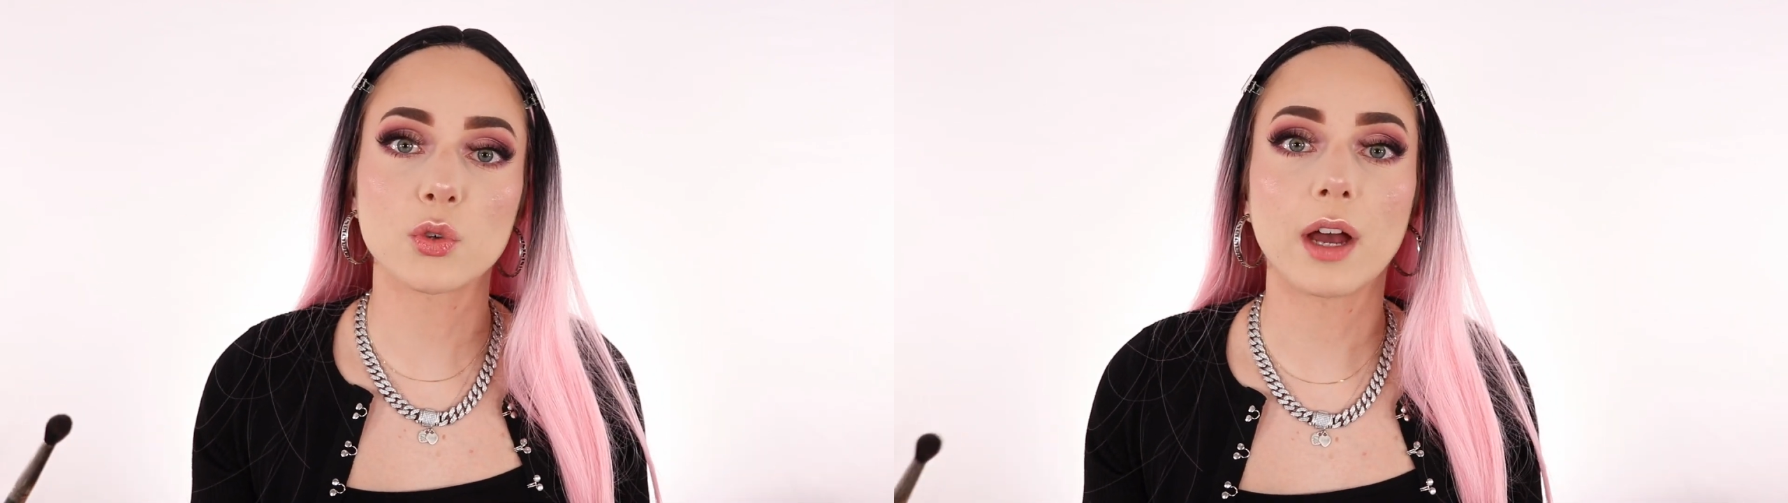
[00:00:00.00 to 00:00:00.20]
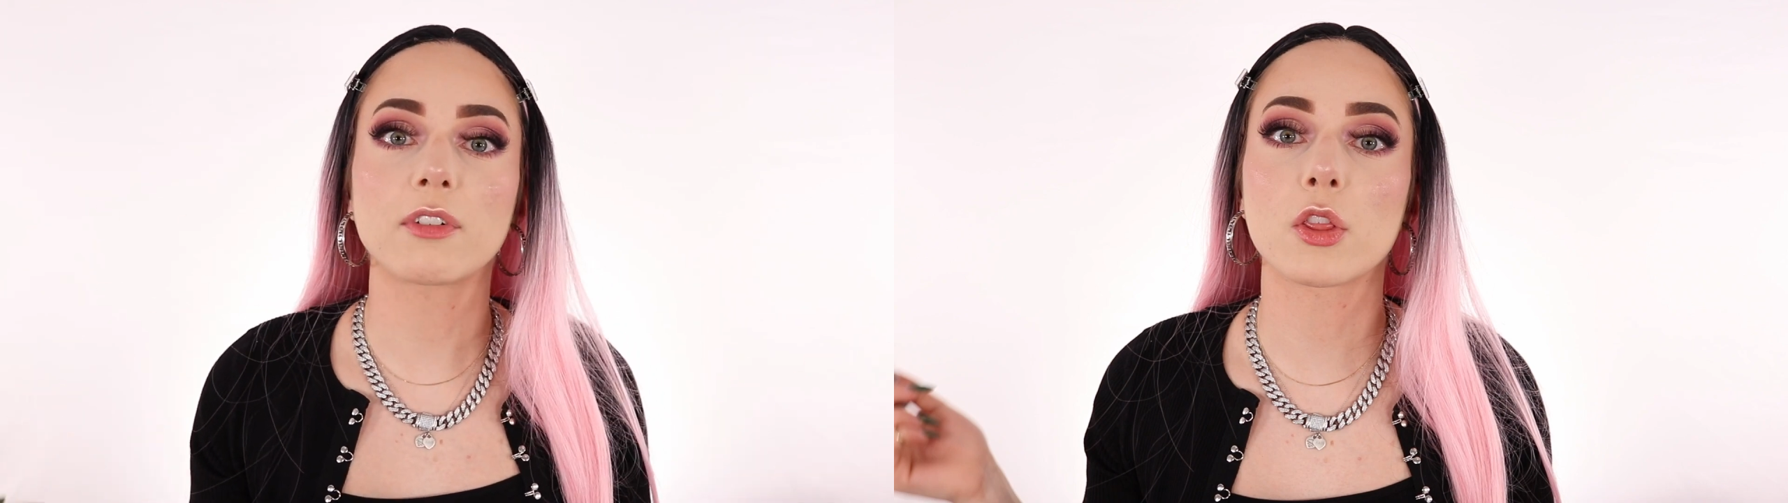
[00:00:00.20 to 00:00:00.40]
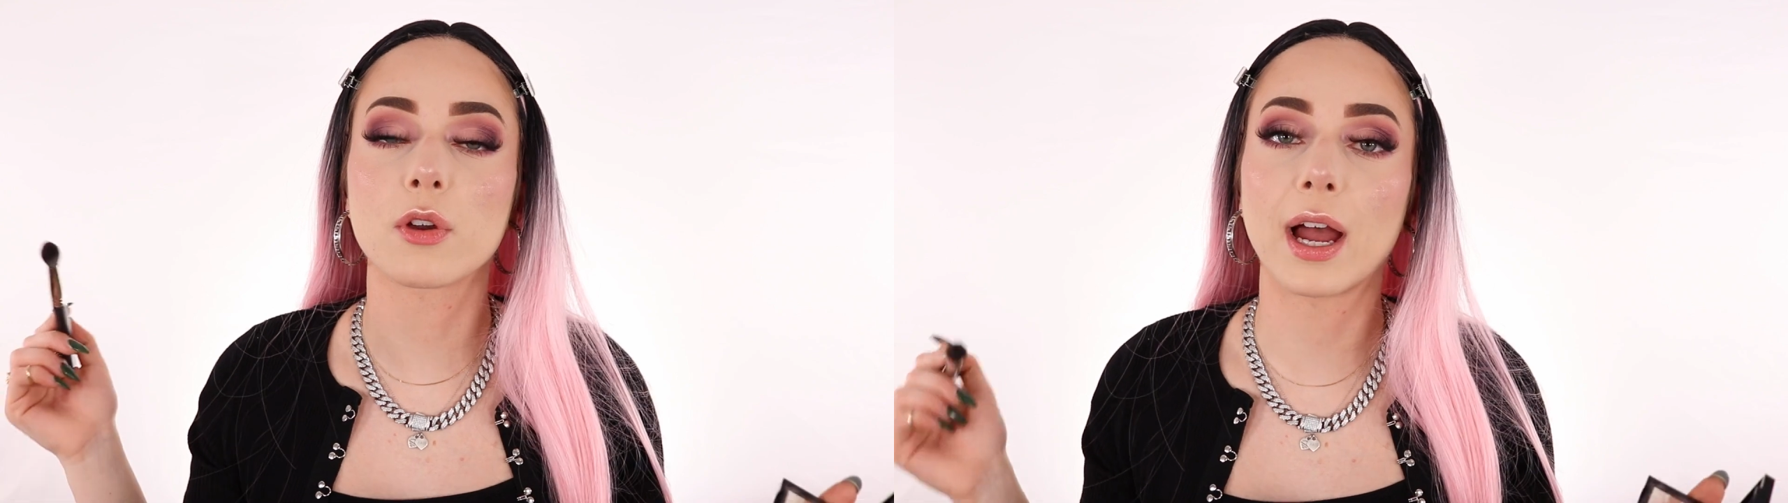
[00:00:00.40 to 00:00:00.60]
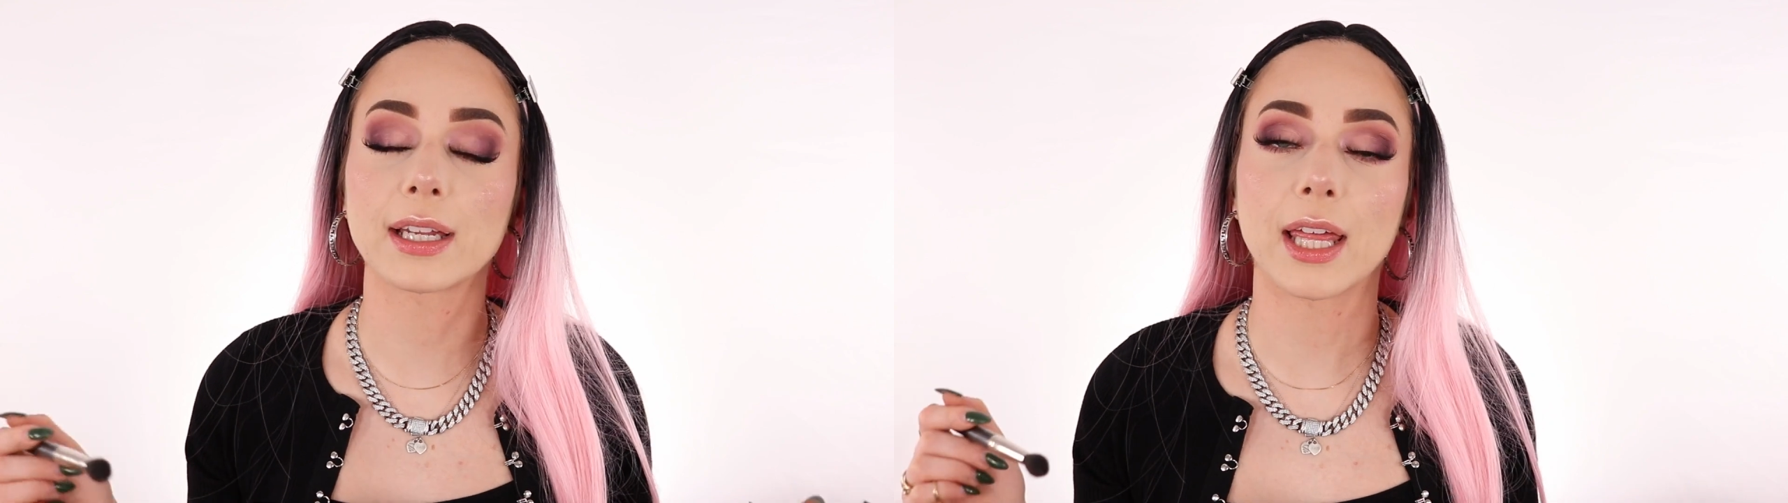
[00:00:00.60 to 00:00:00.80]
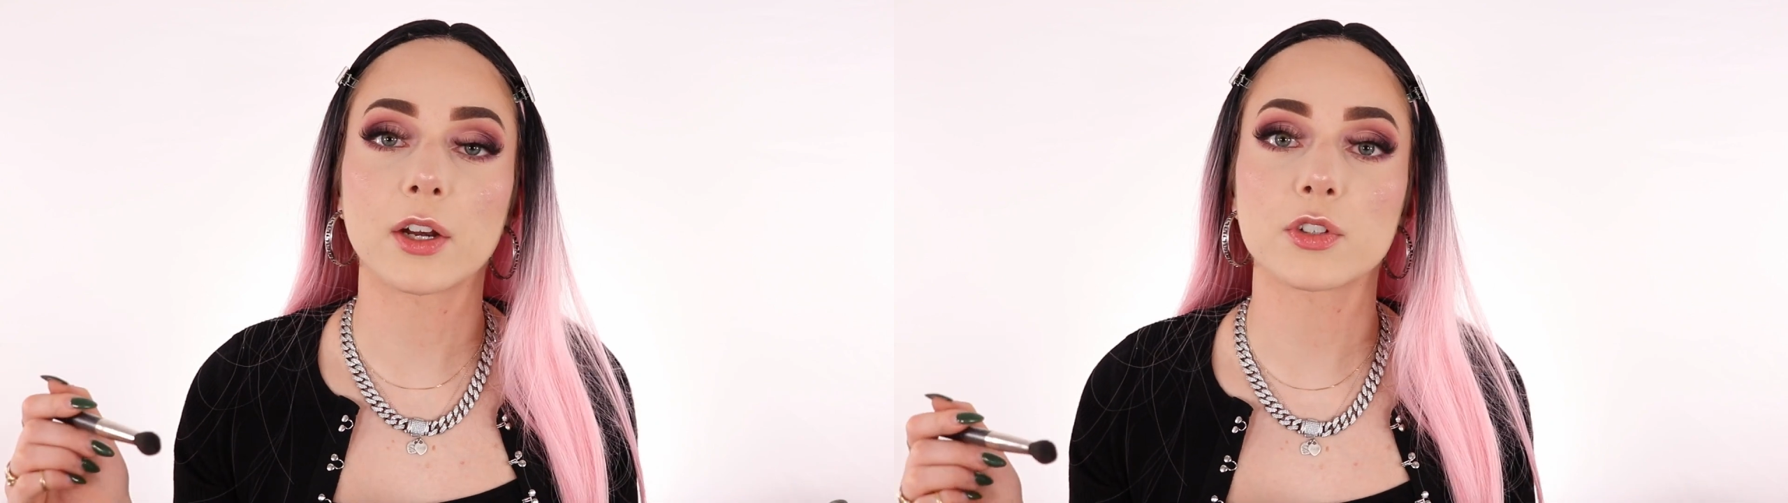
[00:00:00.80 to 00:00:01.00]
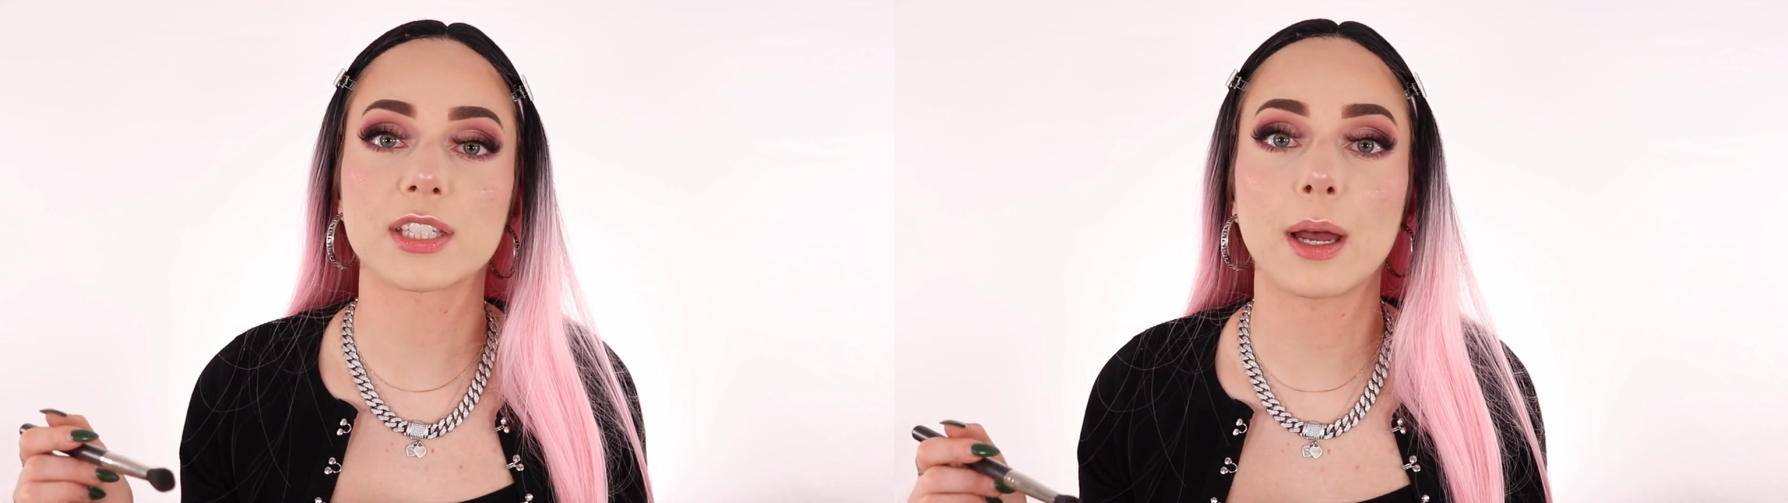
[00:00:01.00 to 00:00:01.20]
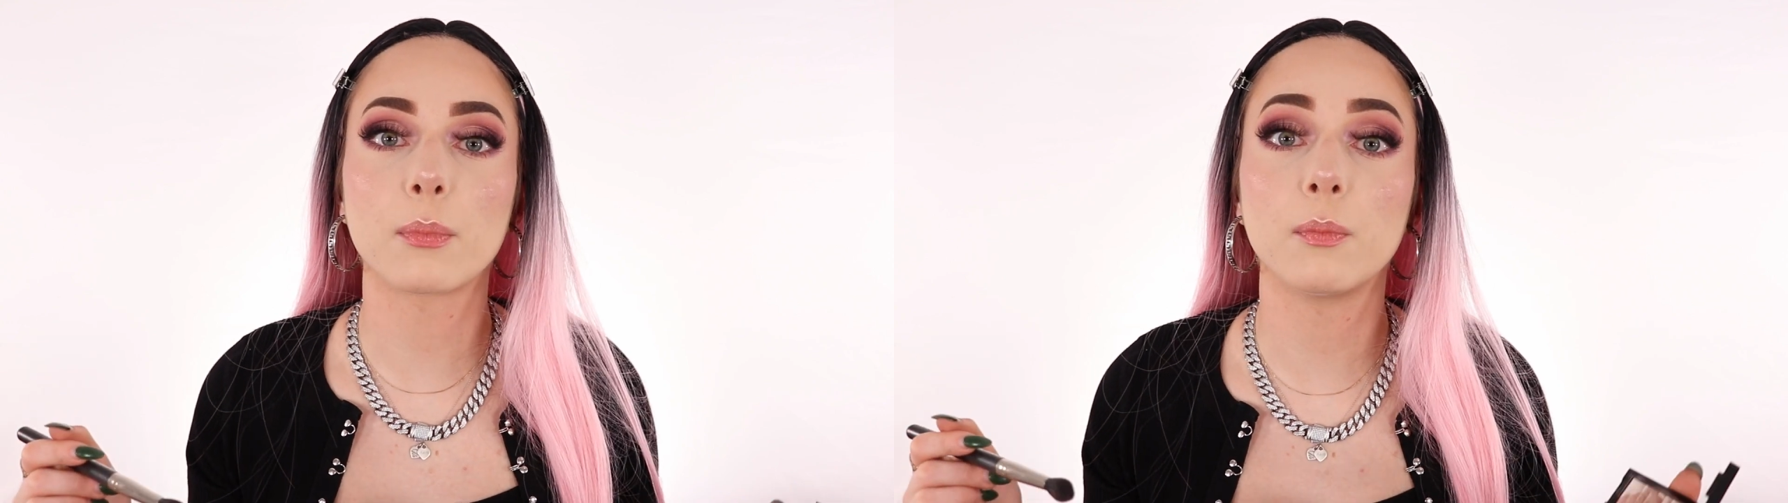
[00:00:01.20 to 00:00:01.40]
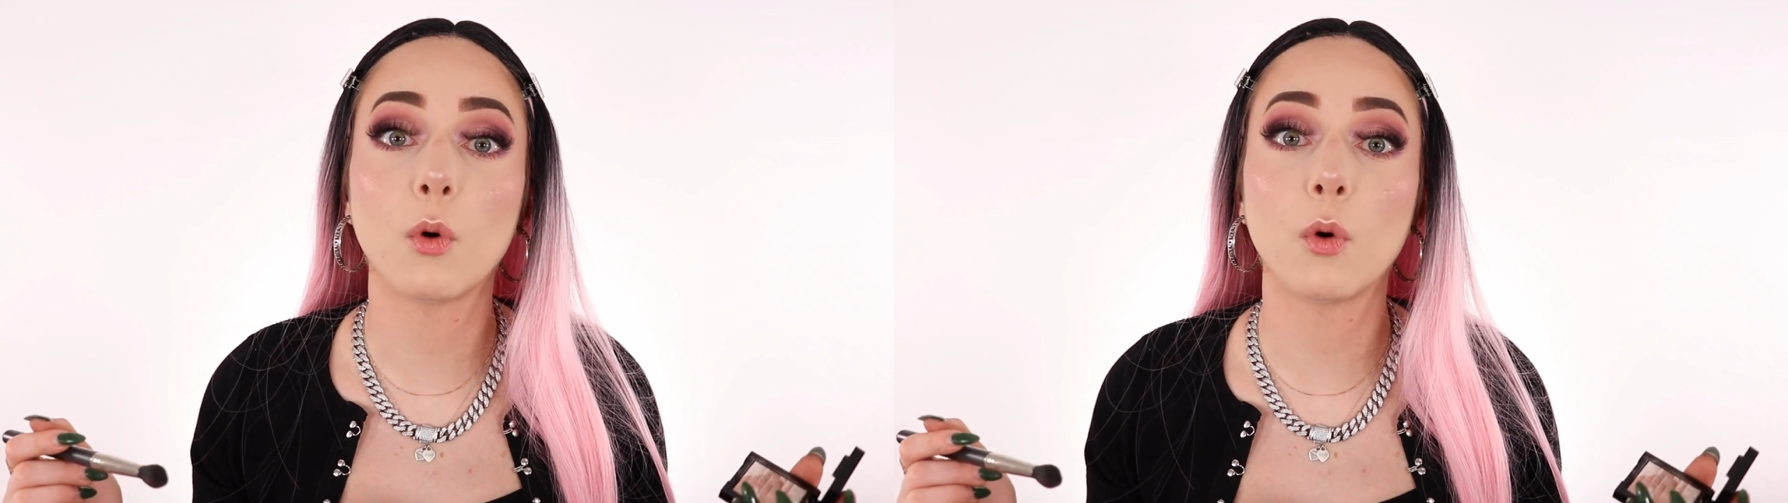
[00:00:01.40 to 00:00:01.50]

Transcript: have other highlighters that